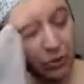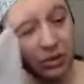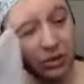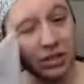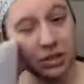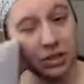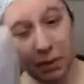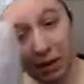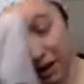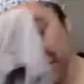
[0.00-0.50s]

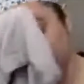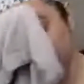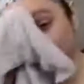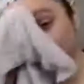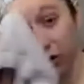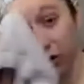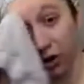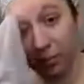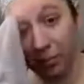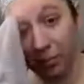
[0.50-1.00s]
this one is by
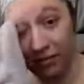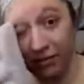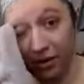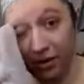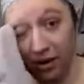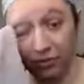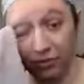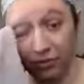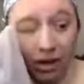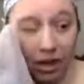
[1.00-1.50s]
and far my
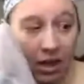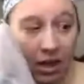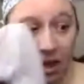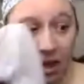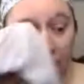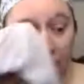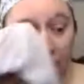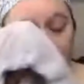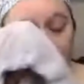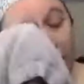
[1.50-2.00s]
favorite.
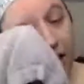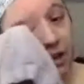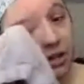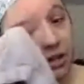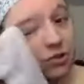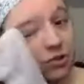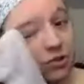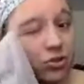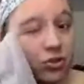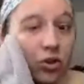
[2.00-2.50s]
I
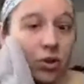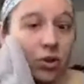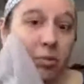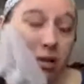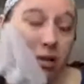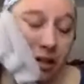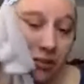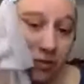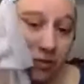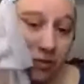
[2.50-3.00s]
used Dream
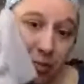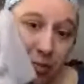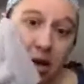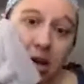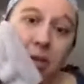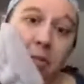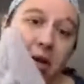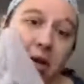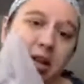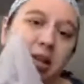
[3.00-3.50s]
Clean for
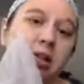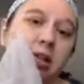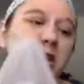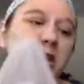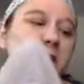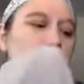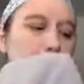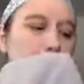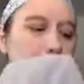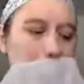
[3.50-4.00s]
many
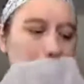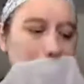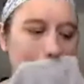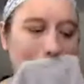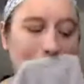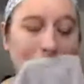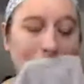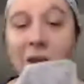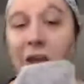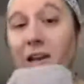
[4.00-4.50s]
months
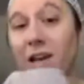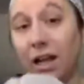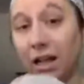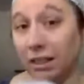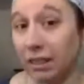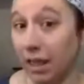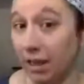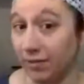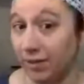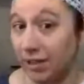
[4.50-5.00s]
and I
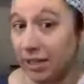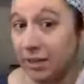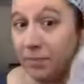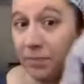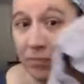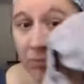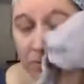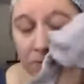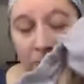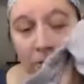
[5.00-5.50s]
love it.
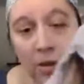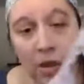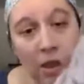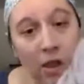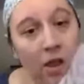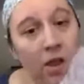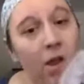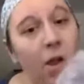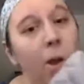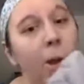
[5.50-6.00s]

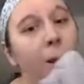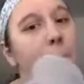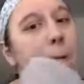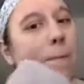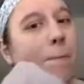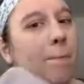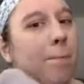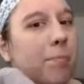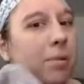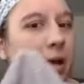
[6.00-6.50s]

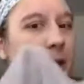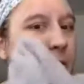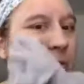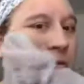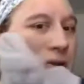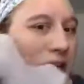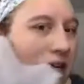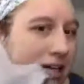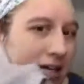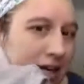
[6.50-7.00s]
But
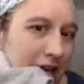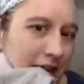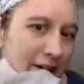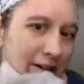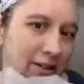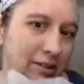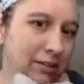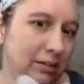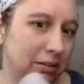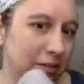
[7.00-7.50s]
right
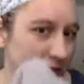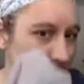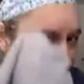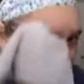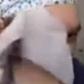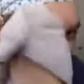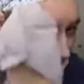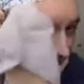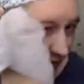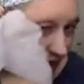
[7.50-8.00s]
now
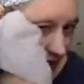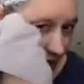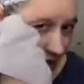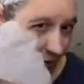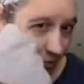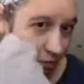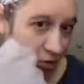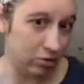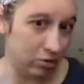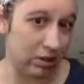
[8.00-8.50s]

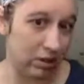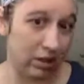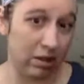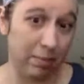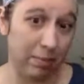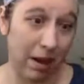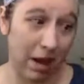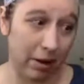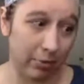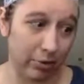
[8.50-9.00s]
I am
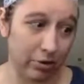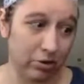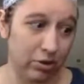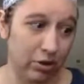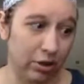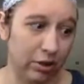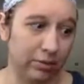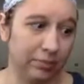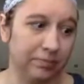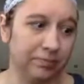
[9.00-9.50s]
using the
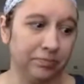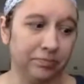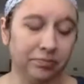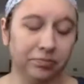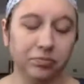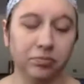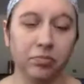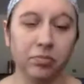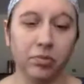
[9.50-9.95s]
Power Start,